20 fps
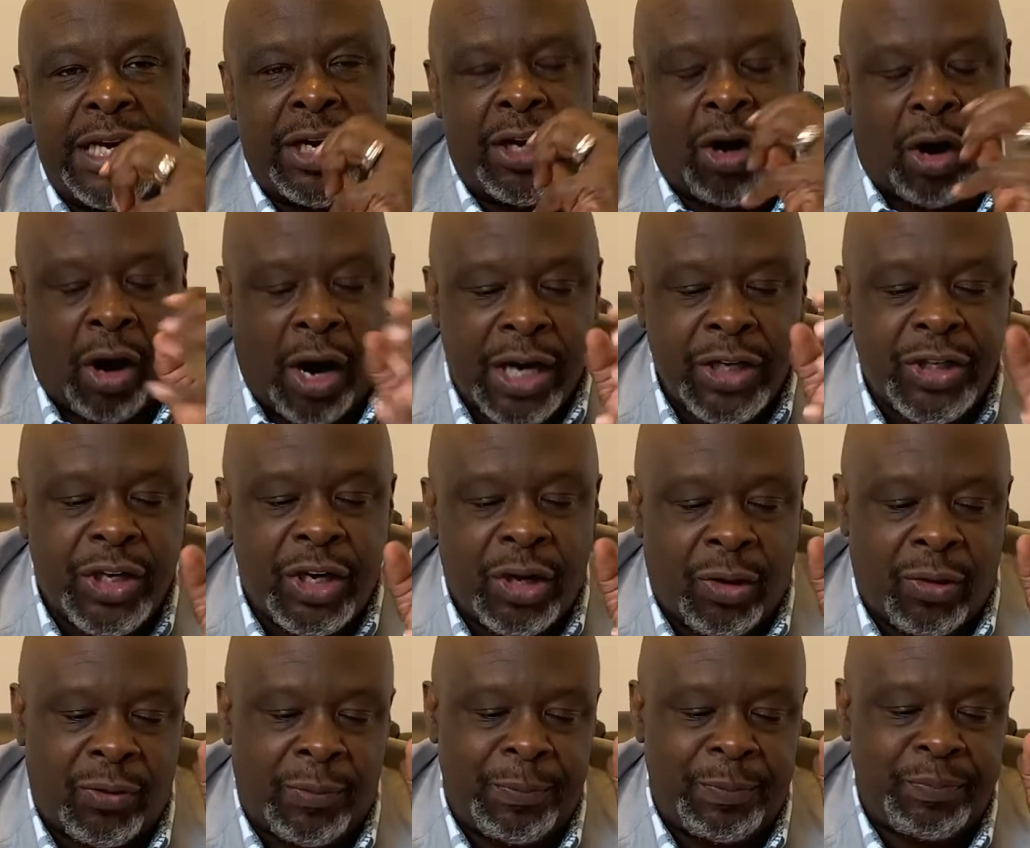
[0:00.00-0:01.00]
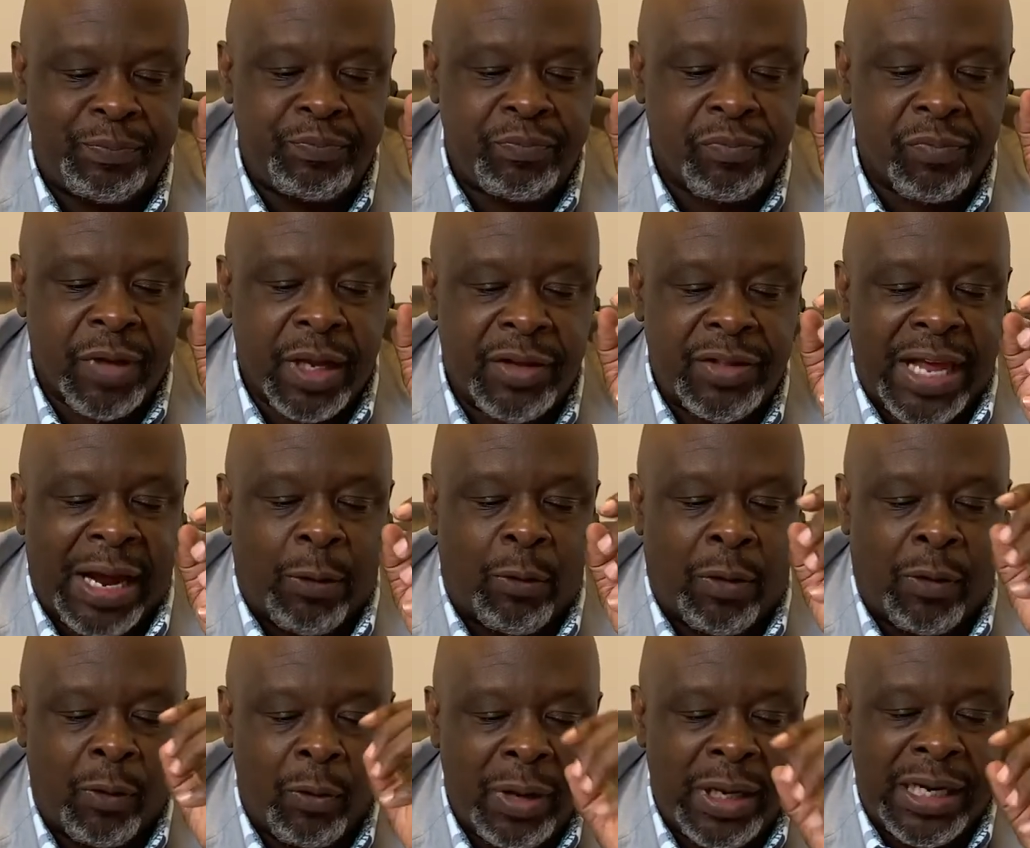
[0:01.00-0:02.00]
an arsenal that
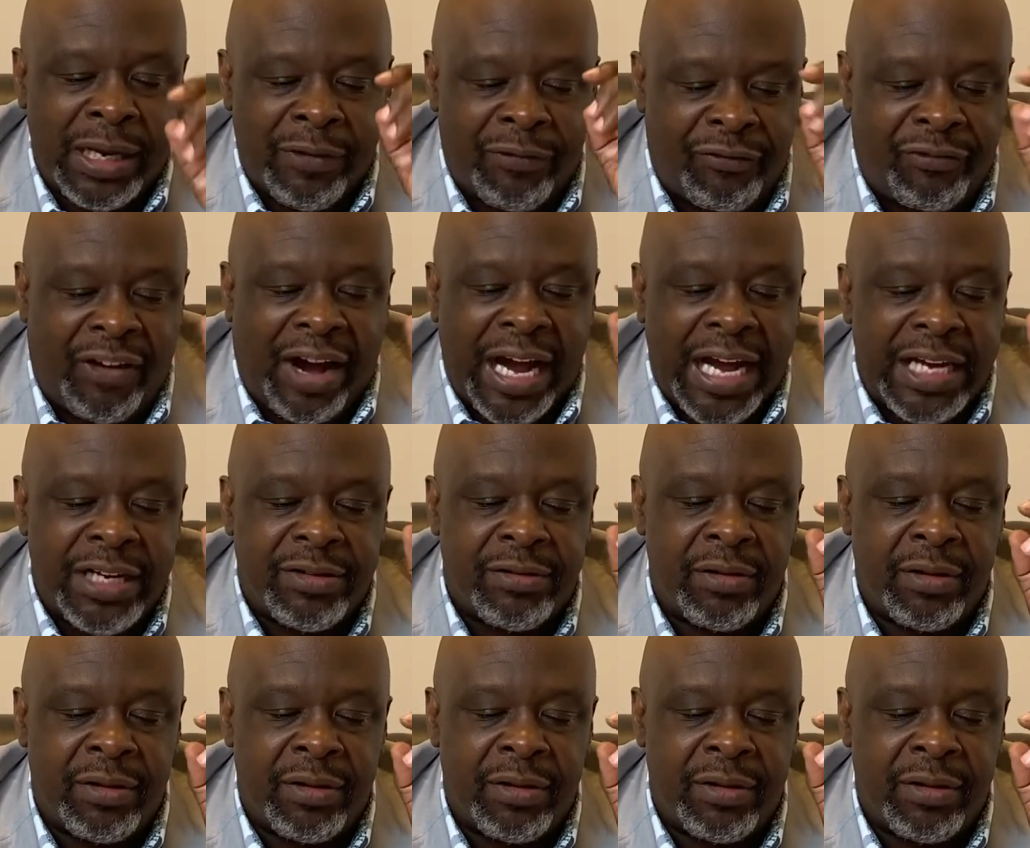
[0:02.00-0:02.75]
will really fight